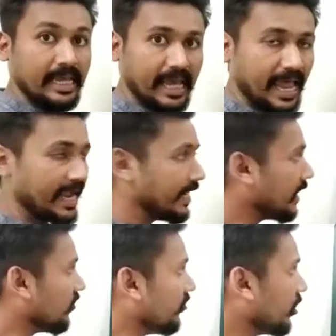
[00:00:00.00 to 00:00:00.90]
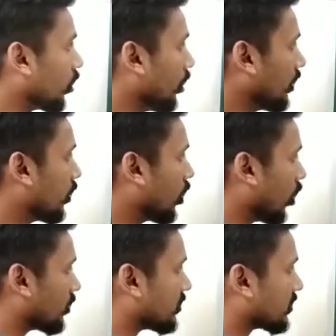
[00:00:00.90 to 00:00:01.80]
and if we draw a
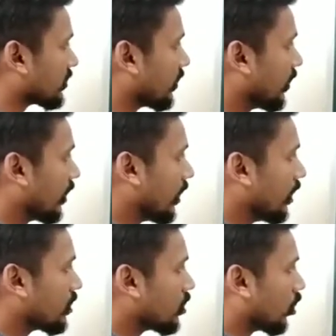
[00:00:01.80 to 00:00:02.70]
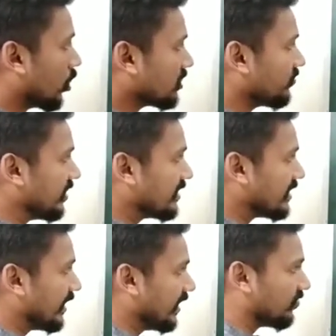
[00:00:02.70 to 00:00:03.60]
cross will
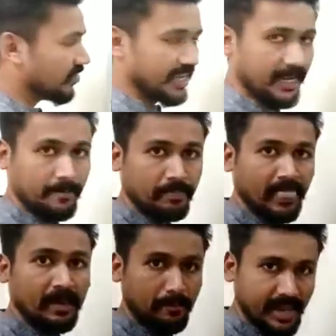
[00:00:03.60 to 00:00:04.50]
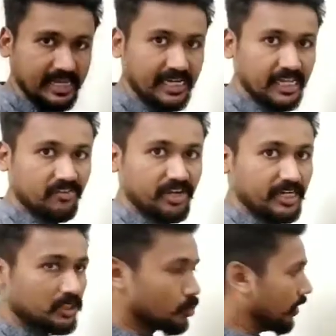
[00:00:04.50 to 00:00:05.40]
signify magnetic field
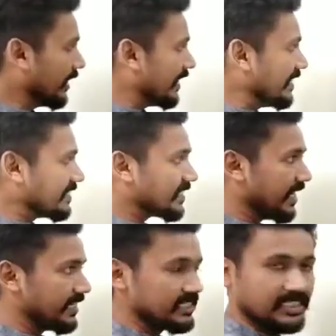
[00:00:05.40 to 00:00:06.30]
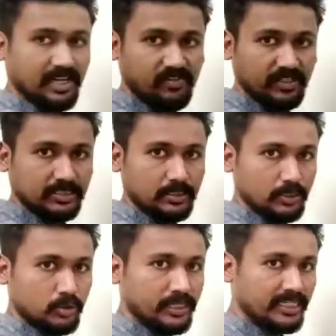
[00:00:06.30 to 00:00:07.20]
is going inside the surface.
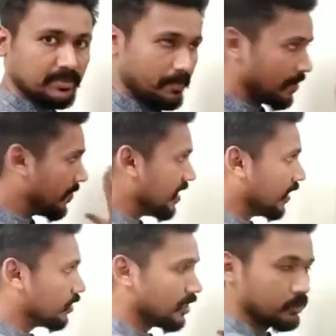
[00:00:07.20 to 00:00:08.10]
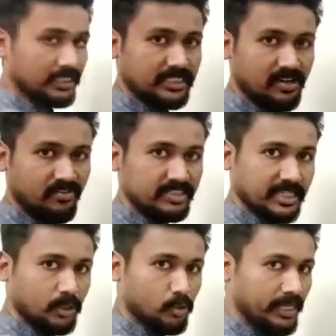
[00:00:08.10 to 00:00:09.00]
So it is perpendicular to the surface
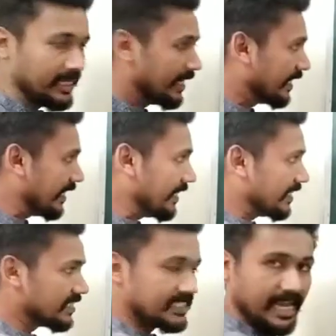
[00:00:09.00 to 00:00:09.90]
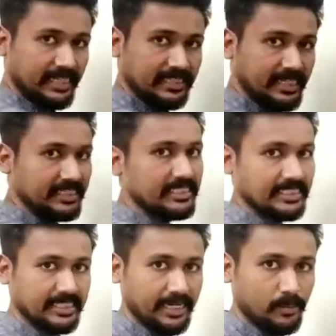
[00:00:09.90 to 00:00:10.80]
and going in this direction, that is
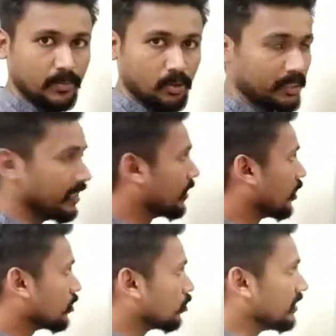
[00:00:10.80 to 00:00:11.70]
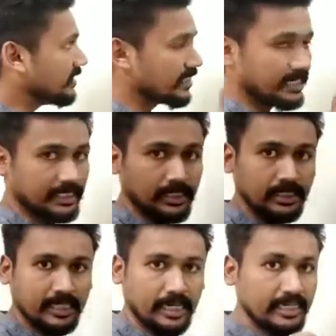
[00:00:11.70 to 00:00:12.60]
inside. Okay, so these are
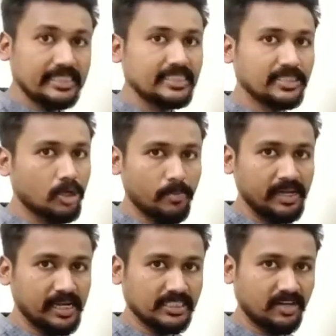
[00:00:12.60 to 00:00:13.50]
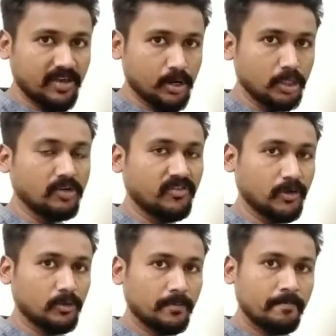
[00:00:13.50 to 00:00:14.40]
the this is the nomenclature we are going to
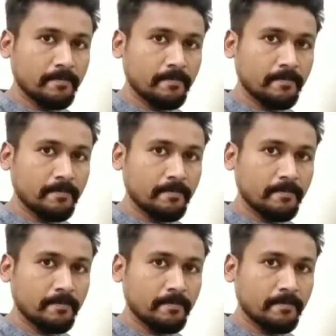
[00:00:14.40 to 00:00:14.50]
follow.